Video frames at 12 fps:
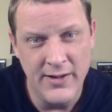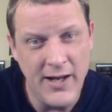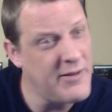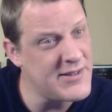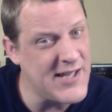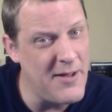
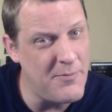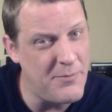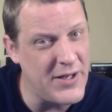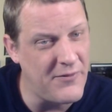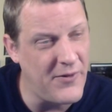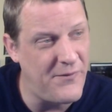Now, was I
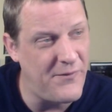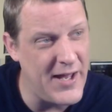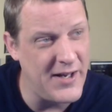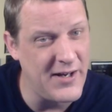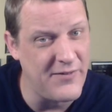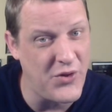big of a
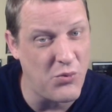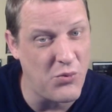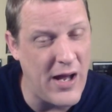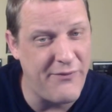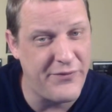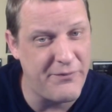fan of the
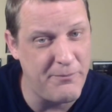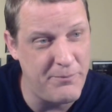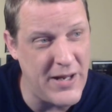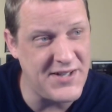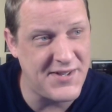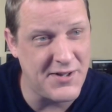ref
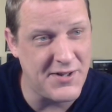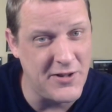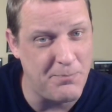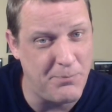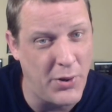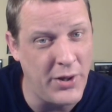basically
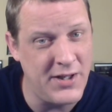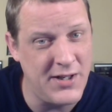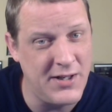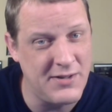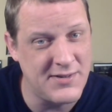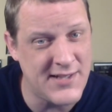
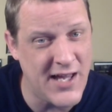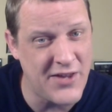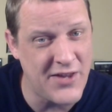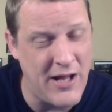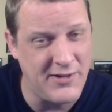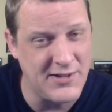putting
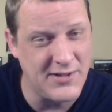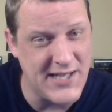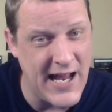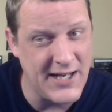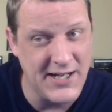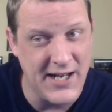Seth Rollins'
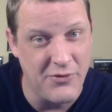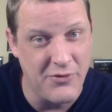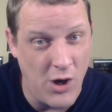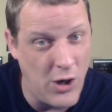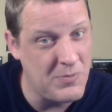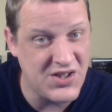hand on the
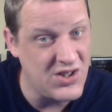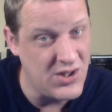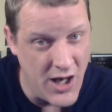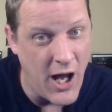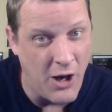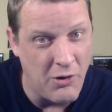ropes?
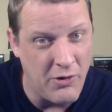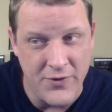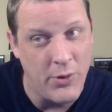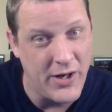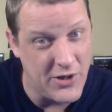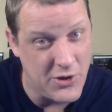No. If
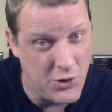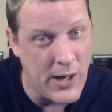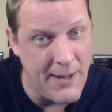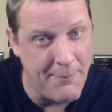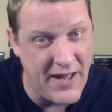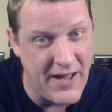you want to
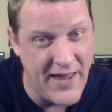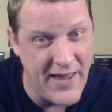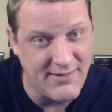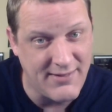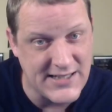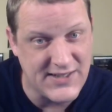crap on
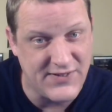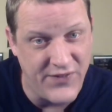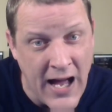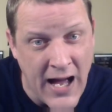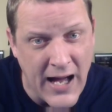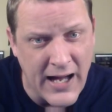that, that's
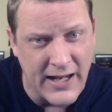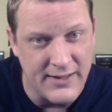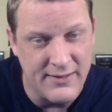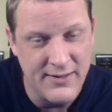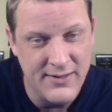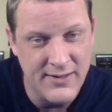fine.
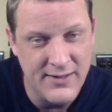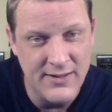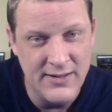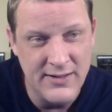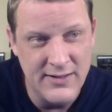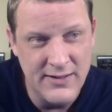
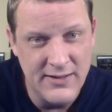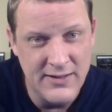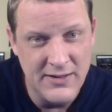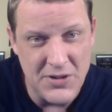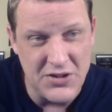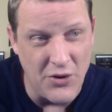
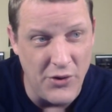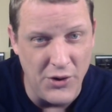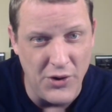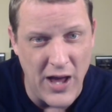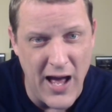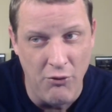But the
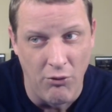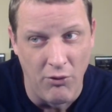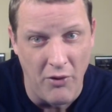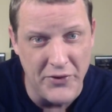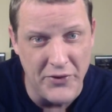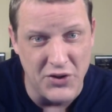whole, I
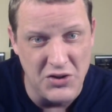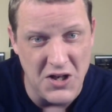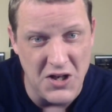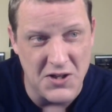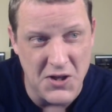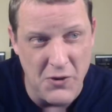don't like the
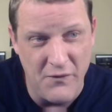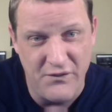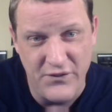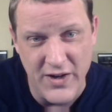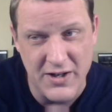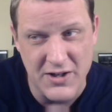D Q
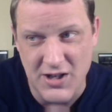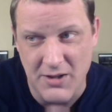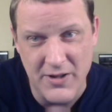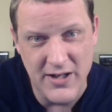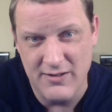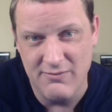finish. I
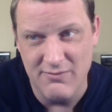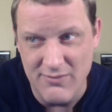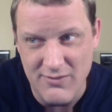mean,